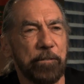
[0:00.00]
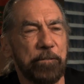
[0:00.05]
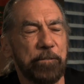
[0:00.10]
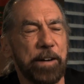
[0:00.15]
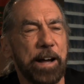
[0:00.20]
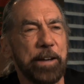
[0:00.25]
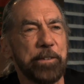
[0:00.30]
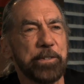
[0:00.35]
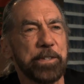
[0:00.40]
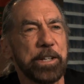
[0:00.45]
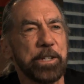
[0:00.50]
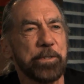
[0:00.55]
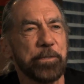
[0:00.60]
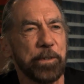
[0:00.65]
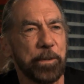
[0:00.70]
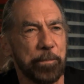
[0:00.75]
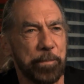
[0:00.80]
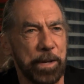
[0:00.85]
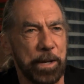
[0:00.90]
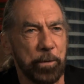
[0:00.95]
5 cents
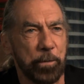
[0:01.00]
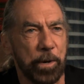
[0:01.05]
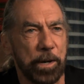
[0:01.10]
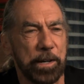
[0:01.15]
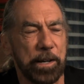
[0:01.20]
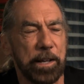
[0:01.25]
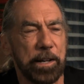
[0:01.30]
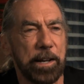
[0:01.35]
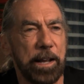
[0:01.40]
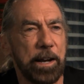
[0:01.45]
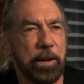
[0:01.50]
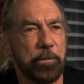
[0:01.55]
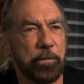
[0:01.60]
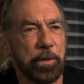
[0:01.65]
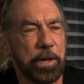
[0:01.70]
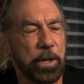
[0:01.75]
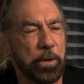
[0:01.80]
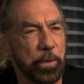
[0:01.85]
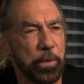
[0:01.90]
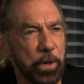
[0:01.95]
for a big one, and
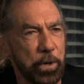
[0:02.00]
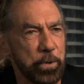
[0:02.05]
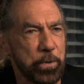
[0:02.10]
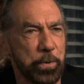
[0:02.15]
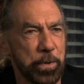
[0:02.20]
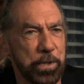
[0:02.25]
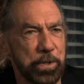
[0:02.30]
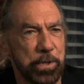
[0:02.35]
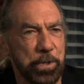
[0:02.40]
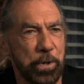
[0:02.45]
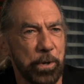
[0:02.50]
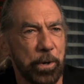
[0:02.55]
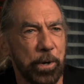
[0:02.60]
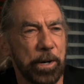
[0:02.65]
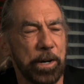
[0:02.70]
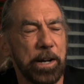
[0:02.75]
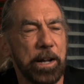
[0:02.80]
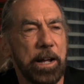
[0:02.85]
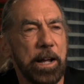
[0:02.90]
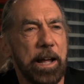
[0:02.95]
every grocery store